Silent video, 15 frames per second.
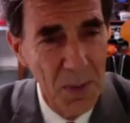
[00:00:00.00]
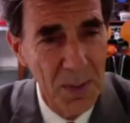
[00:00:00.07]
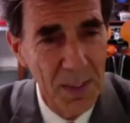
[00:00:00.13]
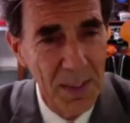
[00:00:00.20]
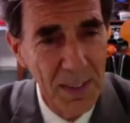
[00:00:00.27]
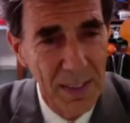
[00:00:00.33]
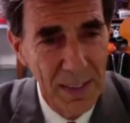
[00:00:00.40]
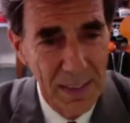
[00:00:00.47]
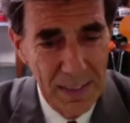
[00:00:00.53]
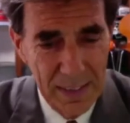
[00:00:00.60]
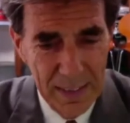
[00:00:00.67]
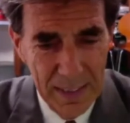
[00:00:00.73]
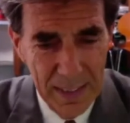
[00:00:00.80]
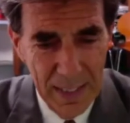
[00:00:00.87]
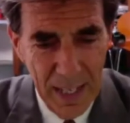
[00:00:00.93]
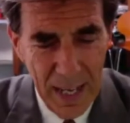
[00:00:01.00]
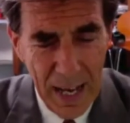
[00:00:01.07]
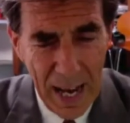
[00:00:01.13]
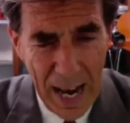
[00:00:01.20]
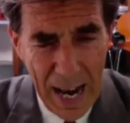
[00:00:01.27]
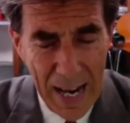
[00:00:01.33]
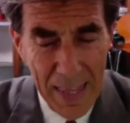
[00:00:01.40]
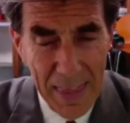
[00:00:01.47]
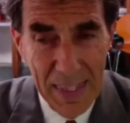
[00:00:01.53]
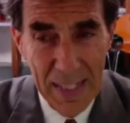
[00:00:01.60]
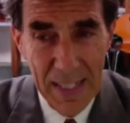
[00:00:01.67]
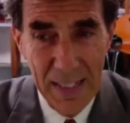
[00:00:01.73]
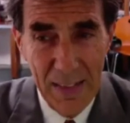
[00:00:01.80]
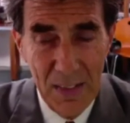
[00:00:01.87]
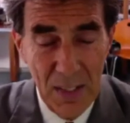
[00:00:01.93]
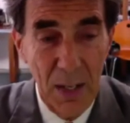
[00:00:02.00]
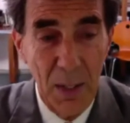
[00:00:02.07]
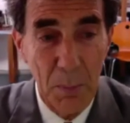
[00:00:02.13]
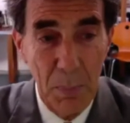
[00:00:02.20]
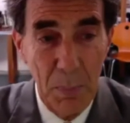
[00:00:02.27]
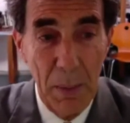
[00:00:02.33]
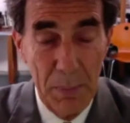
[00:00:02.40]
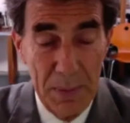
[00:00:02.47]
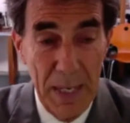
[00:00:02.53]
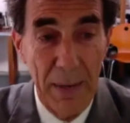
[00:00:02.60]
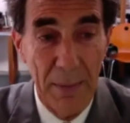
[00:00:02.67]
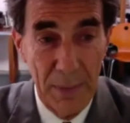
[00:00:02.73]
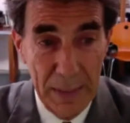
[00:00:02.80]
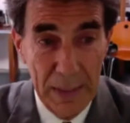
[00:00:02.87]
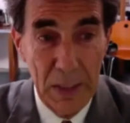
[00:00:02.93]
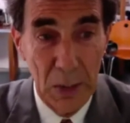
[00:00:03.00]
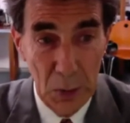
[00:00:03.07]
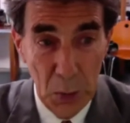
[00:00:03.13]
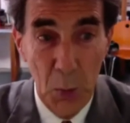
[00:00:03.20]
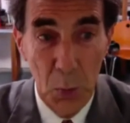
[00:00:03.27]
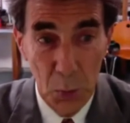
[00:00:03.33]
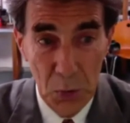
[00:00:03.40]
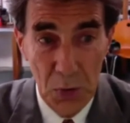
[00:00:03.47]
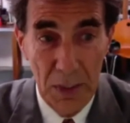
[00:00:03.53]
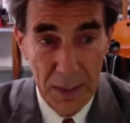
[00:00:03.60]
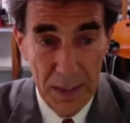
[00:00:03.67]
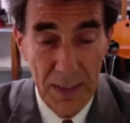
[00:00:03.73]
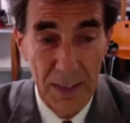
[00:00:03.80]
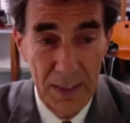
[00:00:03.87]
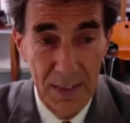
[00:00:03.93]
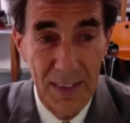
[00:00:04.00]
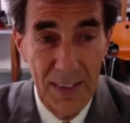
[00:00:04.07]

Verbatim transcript: and I think Dark Bob's having delusions.